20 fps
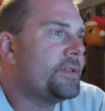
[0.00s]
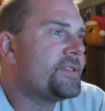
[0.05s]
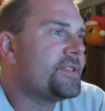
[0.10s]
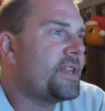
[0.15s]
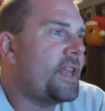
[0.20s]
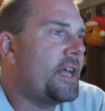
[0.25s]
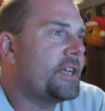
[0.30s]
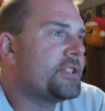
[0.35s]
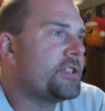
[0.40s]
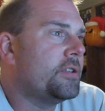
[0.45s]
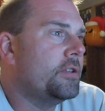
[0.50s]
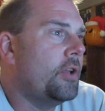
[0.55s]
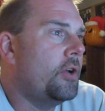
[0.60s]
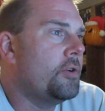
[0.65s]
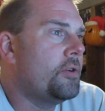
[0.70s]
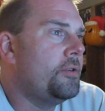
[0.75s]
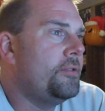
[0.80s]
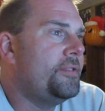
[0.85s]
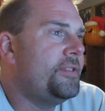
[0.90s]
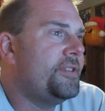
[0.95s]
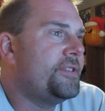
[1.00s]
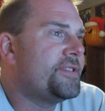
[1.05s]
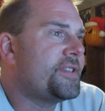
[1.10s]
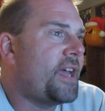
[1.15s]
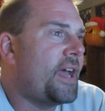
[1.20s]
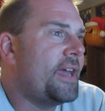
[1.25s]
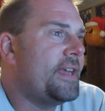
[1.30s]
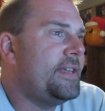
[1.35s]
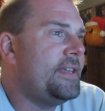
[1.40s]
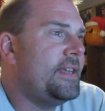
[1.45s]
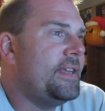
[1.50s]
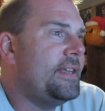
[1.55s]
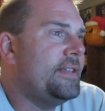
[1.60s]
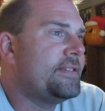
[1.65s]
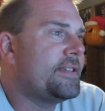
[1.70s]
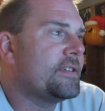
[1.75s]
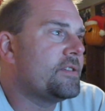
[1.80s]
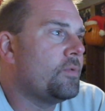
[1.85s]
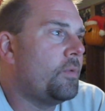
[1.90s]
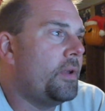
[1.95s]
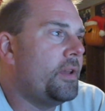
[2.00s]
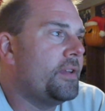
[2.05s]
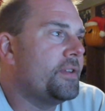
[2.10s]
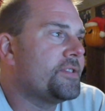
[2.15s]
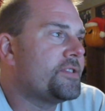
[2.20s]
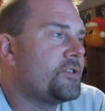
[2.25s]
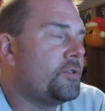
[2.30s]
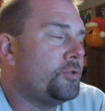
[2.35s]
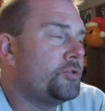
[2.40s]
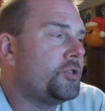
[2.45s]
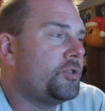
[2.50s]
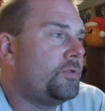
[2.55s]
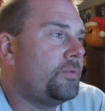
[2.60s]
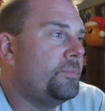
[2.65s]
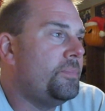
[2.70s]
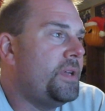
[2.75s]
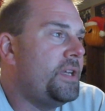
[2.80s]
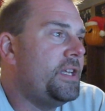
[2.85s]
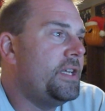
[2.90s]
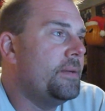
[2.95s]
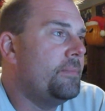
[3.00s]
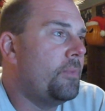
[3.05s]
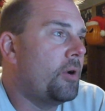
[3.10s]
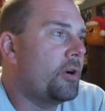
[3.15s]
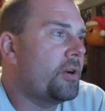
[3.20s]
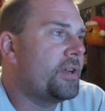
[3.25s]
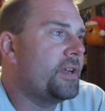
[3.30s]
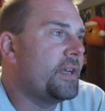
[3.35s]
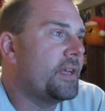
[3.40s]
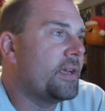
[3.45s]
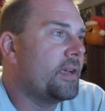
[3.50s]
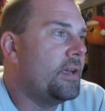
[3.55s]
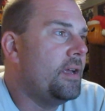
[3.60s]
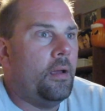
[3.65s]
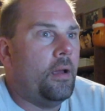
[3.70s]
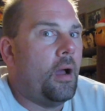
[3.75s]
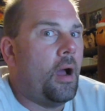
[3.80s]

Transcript: slash logo design needs as well as social media marketing.